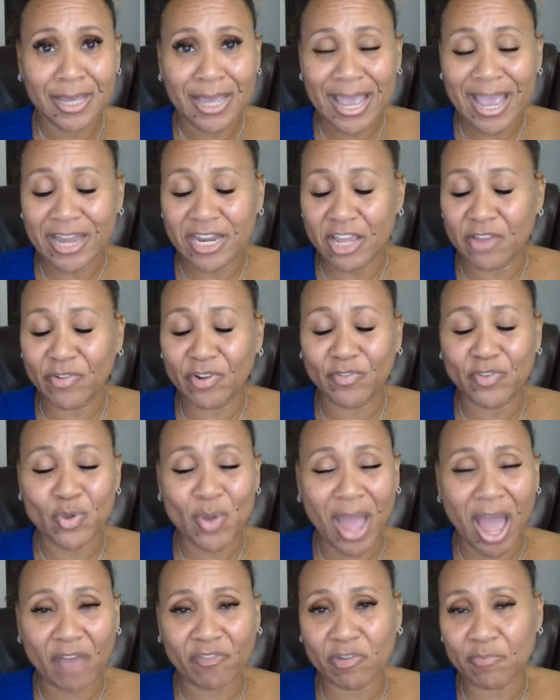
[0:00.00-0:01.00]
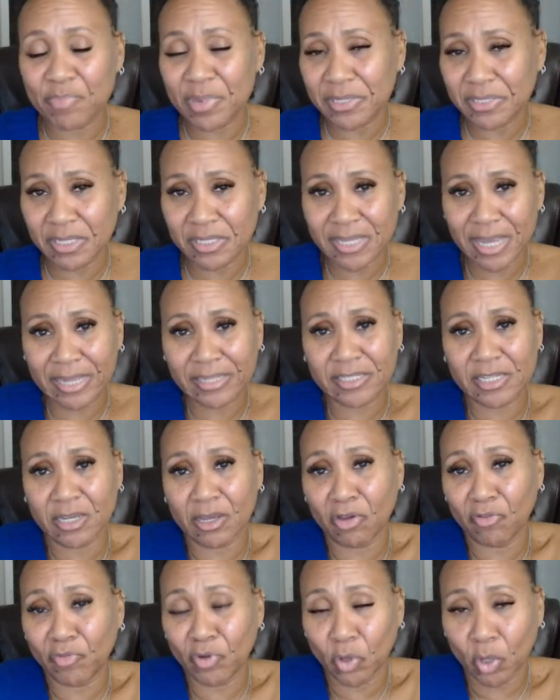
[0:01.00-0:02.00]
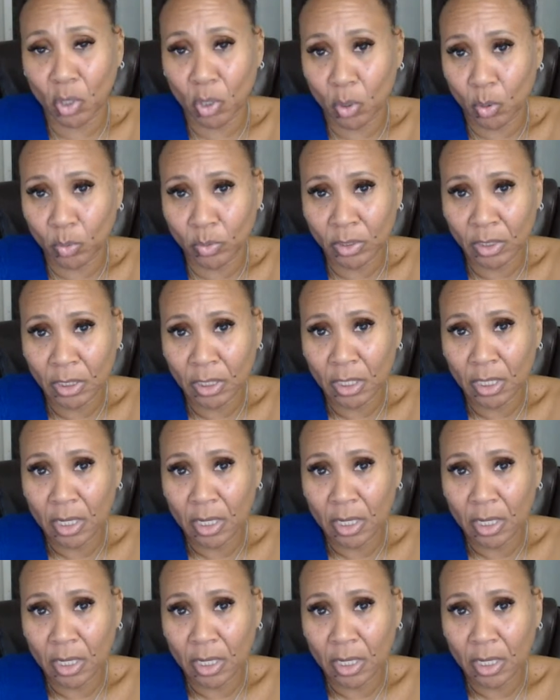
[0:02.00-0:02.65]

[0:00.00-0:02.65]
And even if you have a business idea of your own,